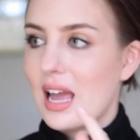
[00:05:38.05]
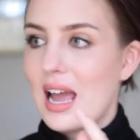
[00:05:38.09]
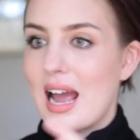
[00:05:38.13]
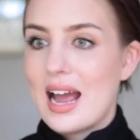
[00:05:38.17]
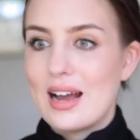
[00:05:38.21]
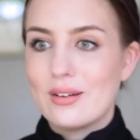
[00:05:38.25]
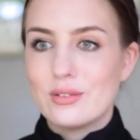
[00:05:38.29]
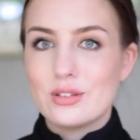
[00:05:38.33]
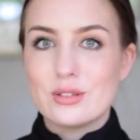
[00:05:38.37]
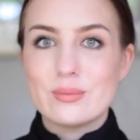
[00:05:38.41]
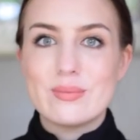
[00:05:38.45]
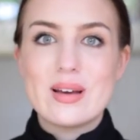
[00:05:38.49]

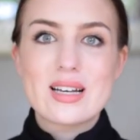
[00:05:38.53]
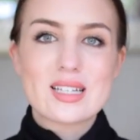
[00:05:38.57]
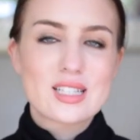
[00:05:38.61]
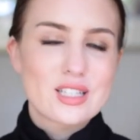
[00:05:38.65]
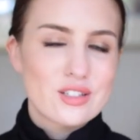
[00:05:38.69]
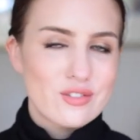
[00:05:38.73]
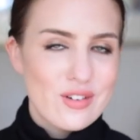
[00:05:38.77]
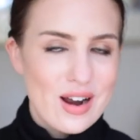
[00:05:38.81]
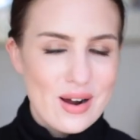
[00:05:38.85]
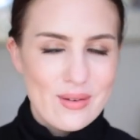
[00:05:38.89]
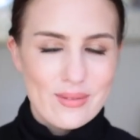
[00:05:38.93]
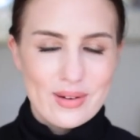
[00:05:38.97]
was
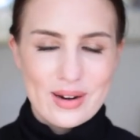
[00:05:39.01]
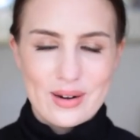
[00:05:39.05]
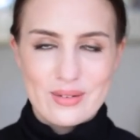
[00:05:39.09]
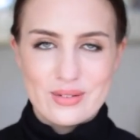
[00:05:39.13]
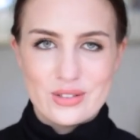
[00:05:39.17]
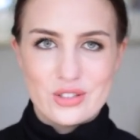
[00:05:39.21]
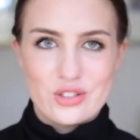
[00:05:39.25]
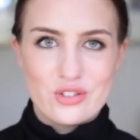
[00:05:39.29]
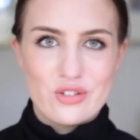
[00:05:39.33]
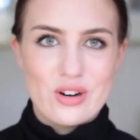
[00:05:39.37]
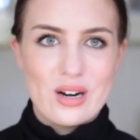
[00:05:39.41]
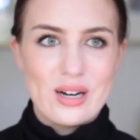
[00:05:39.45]
messing around when I
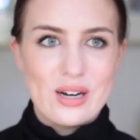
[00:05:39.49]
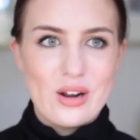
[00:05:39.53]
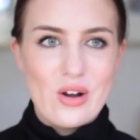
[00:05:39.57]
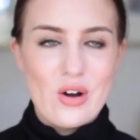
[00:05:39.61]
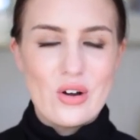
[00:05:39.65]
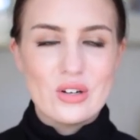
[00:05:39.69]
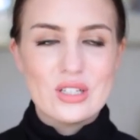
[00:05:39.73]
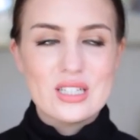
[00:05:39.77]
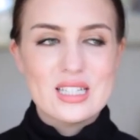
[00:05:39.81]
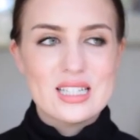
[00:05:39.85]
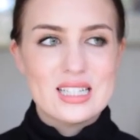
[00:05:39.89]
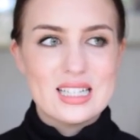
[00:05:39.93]
was trying it
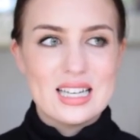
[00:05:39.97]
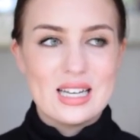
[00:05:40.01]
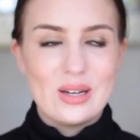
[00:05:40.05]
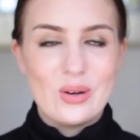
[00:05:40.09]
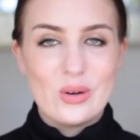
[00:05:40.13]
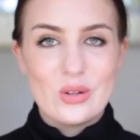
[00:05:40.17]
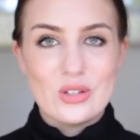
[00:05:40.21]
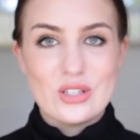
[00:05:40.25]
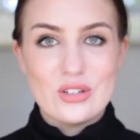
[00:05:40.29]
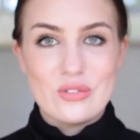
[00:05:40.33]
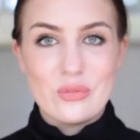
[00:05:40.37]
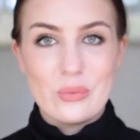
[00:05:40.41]
on and seeing
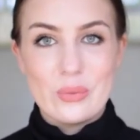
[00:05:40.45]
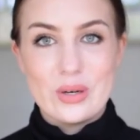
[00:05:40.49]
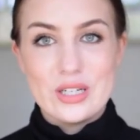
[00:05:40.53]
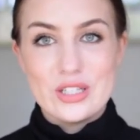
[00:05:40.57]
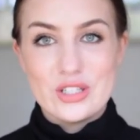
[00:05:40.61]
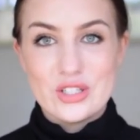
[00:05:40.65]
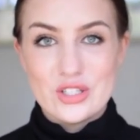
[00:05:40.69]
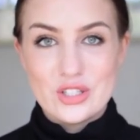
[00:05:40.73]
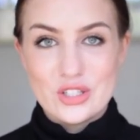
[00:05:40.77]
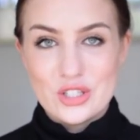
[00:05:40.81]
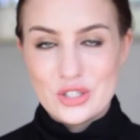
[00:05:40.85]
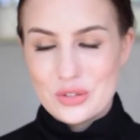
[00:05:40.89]
all the different
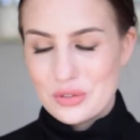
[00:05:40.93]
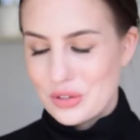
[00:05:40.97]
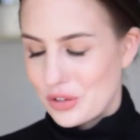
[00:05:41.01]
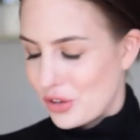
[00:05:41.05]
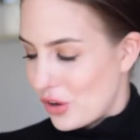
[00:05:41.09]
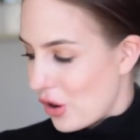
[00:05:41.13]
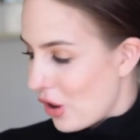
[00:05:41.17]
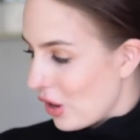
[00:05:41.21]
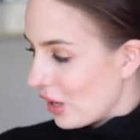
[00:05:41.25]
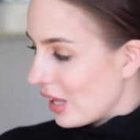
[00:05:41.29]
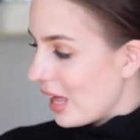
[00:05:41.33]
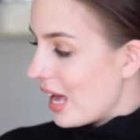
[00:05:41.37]
ways you could do the
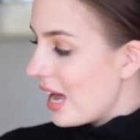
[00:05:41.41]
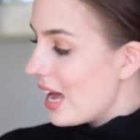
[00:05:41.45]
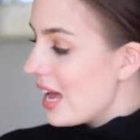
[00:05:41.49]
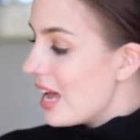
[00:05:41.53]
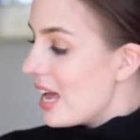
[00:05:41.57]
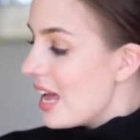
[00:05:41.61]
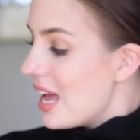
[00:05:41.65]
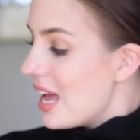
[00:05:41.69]
collar,